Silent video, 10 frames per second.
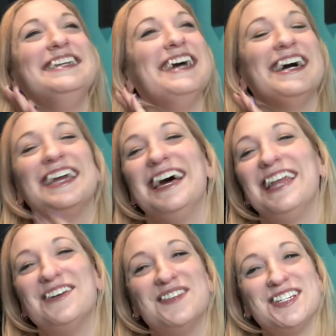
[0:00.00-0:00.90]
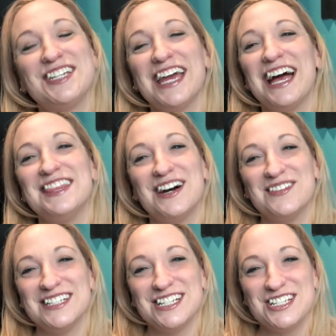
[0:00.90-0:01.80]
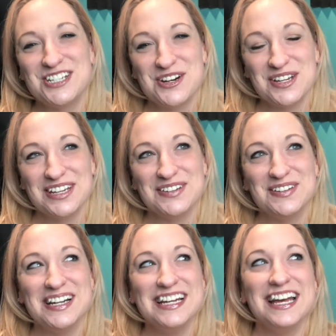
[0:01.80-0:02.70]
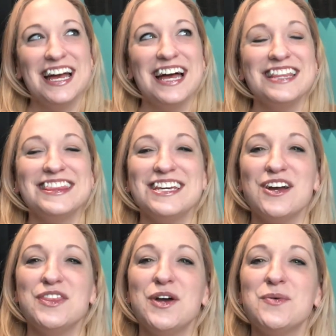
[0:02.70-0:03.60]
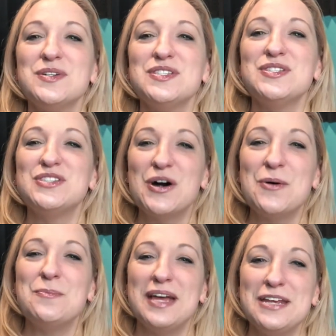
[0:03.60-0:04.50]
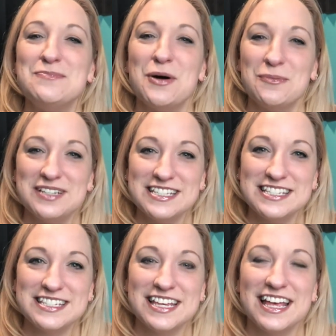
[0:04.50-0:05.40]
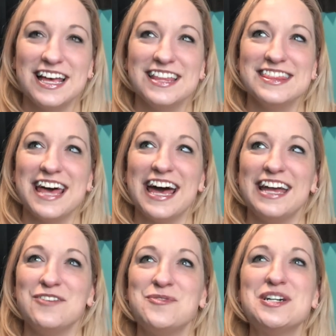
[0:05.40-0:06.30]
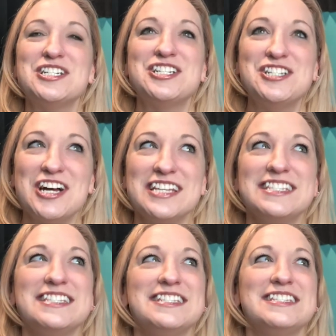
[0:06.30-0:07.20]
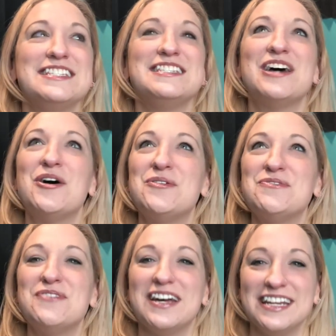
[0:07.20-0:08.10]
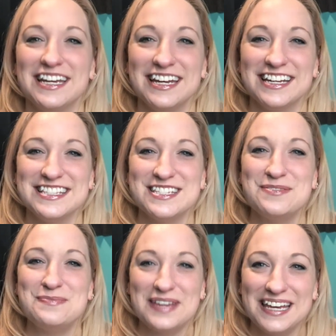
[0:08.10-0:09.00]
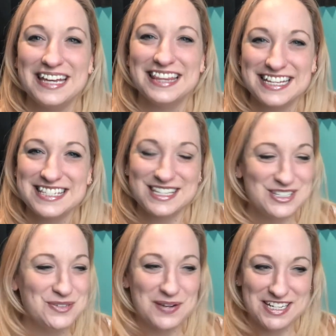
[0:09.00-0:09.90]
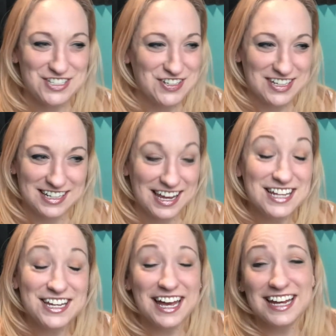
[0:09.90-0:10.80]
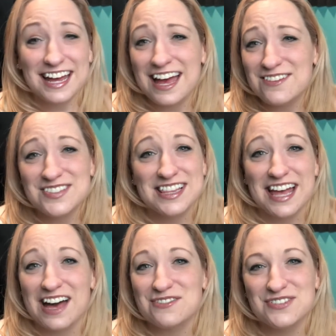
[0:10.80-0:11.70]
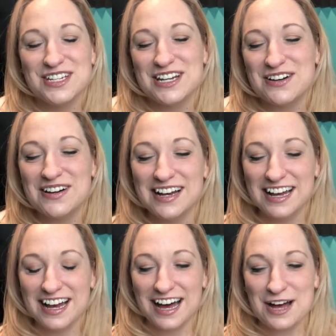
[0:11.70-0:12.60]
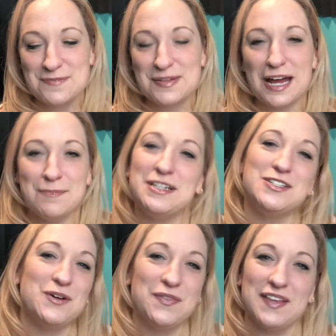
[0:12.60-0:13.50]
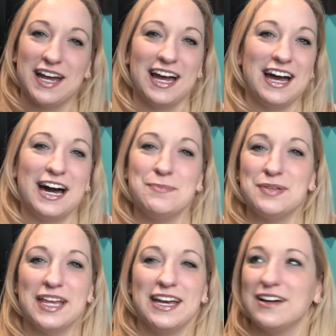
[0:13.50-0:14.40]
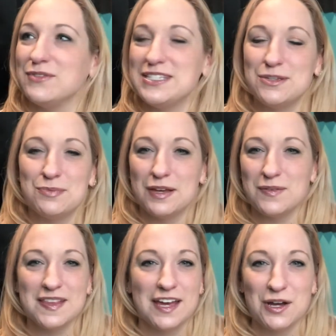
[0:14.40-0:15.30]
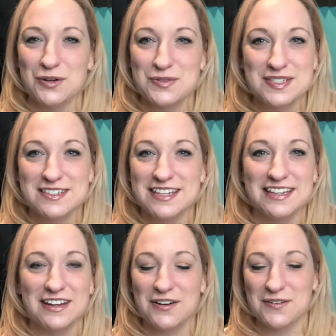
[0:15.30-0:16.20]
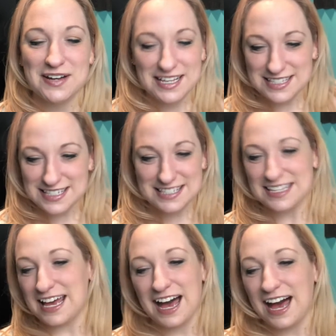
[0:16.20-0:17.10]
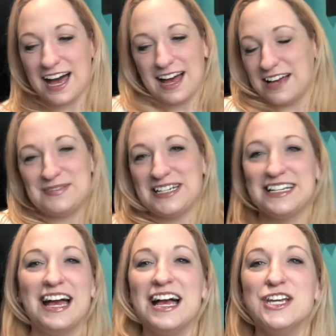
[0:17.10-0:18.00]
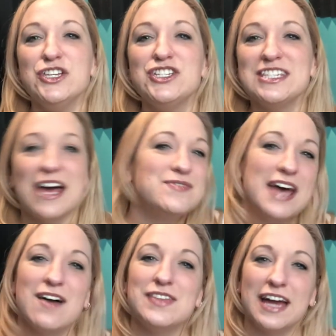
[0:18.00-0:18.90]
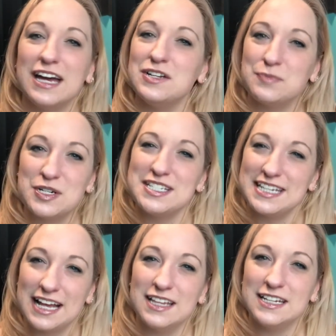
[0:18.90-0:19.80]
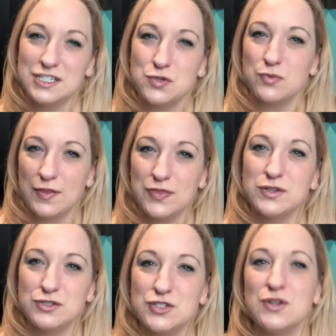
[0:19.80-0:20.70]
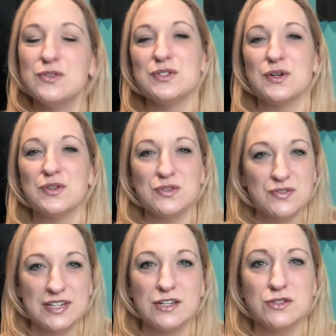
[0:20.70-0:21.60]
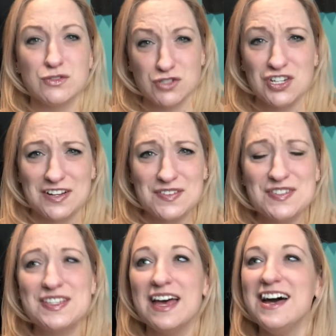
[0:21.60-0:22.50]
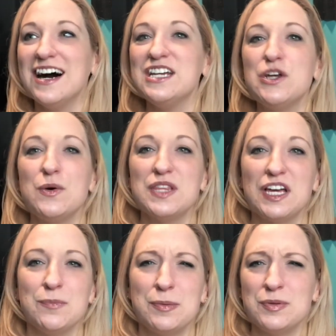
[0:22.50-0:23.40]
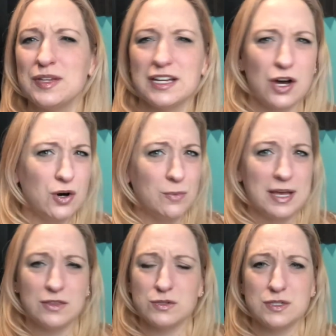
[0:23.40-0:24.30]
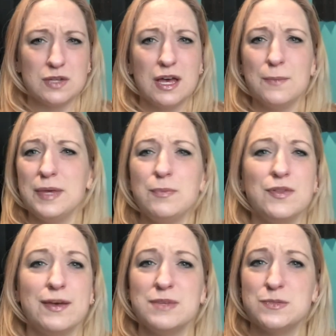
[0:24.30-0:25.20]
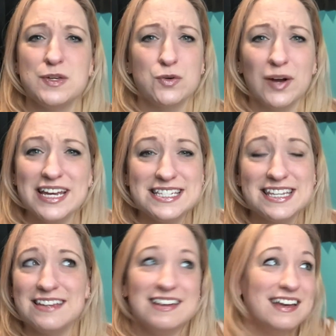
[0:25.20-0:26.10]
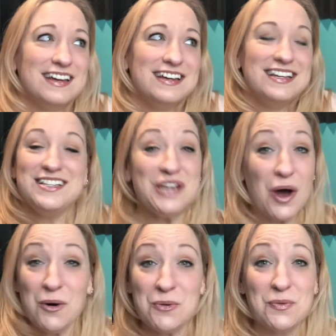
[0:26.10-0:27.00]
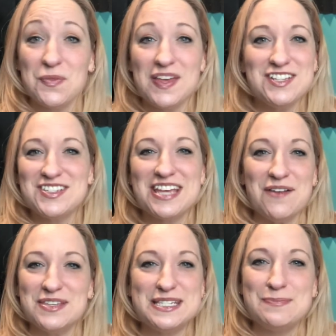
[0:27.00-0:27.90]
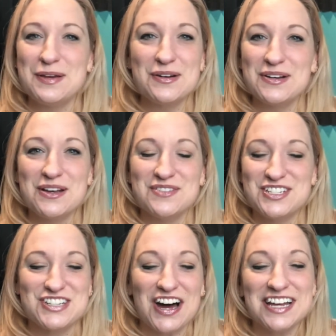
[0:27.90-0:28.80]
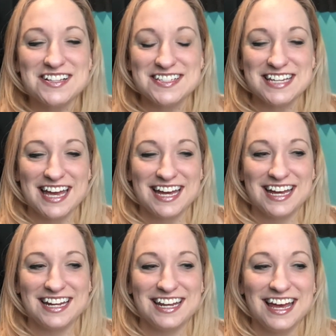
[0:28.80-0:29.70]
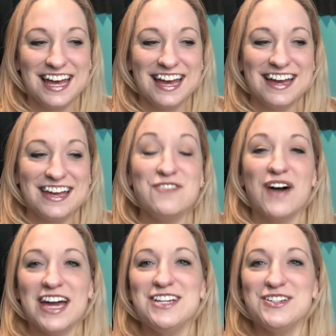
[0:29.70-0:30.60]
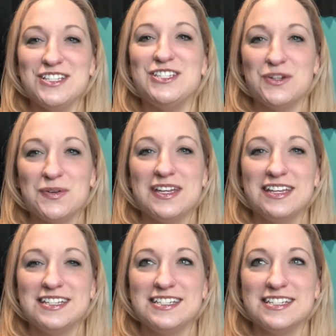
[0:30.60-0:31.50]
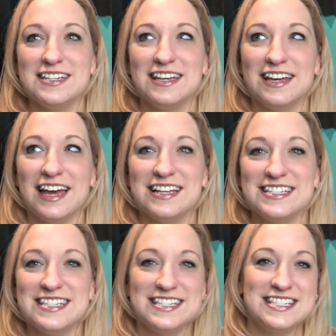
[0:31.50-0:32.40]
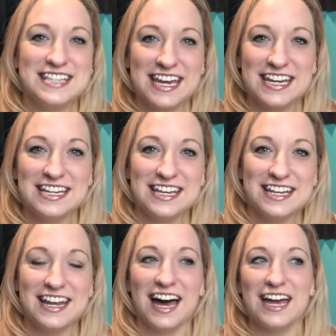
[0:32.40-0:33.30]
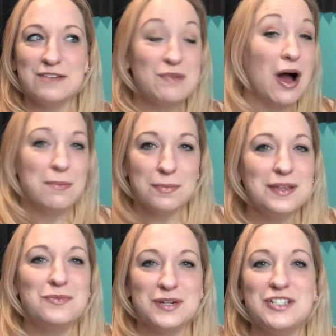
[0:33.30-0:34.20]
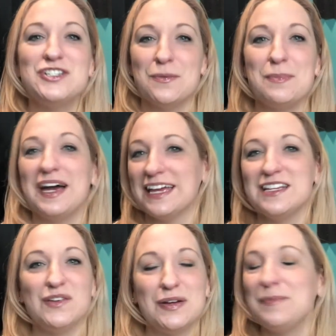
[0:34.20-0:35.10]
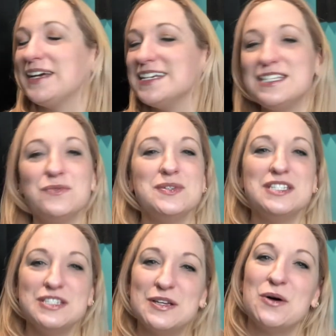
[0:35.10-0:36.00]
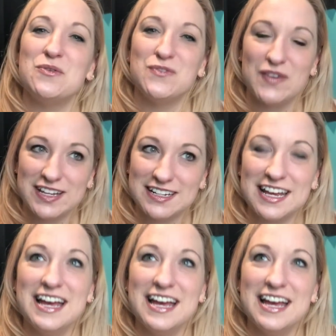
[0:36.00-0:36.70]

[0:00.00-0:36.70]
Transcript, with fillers: And again, I wish I had that one to show you there there were so many moments that were just so funny to be in that situation. And you kind of have to laugh, you know. Um, but I'm an adult that I, I play, uh, we still play with Legos, you know. It's, I, I, mean, you just have to have that kind of personality to run those shows or those videos, those channels. I know a lot of people are like, oh man, those people, they must be crazy. No, they just have the spirit of a child. And if I could do it, and sustain it, I probably would jump back into it because it was so fun.